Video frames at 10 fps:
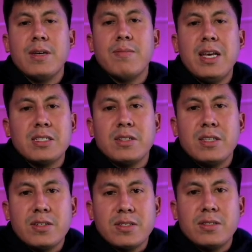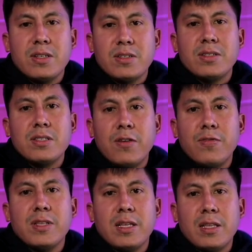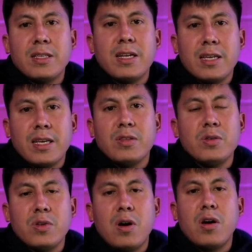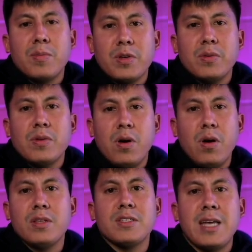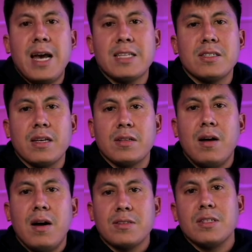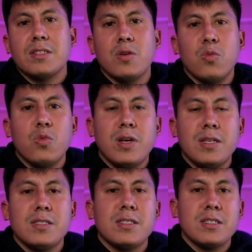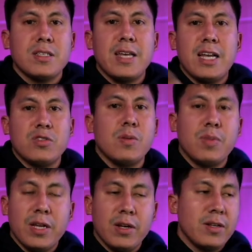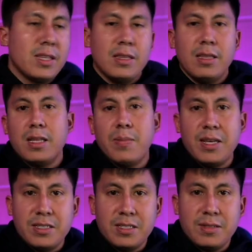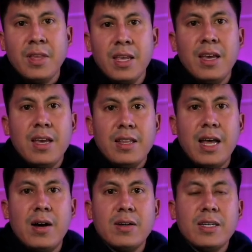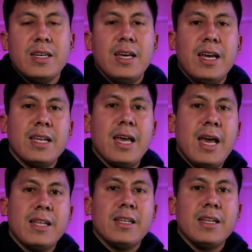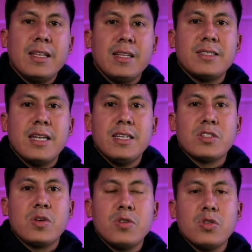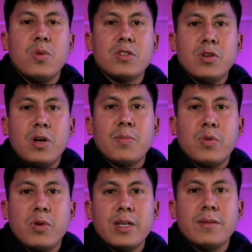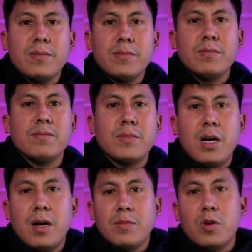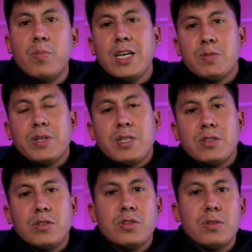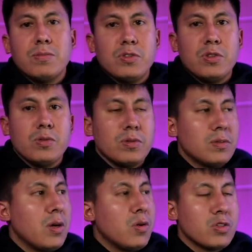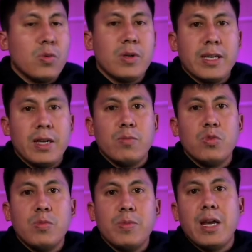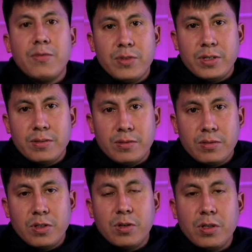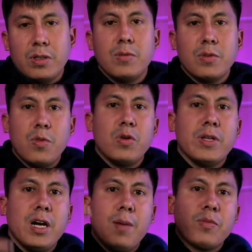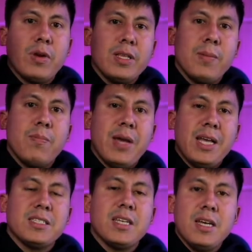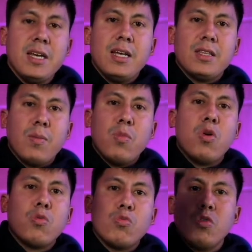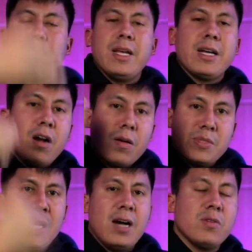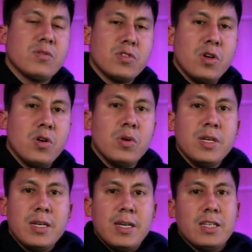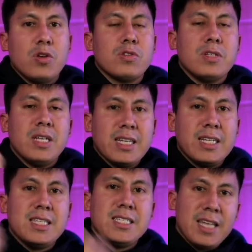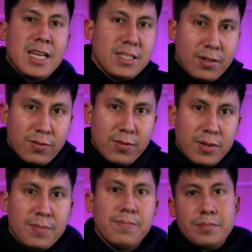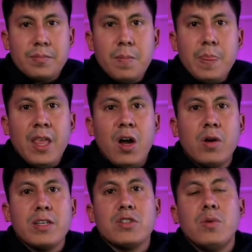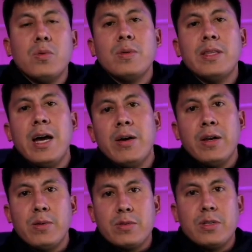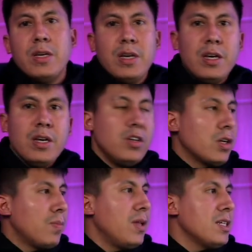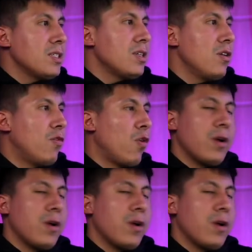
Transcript: Basically, there's there's nothing that the tenant can do to harm you. All the stats like losses and wins is attached to the player, not, not the base. Now, in the end, the tenant is going to want to upgrade um, your base because you, you know they also want to get Ruby out of it. So the, the more they upgrade the base, the more Ruby that comes out. So it's also like an incentive. Okay, so now heroes. You can place four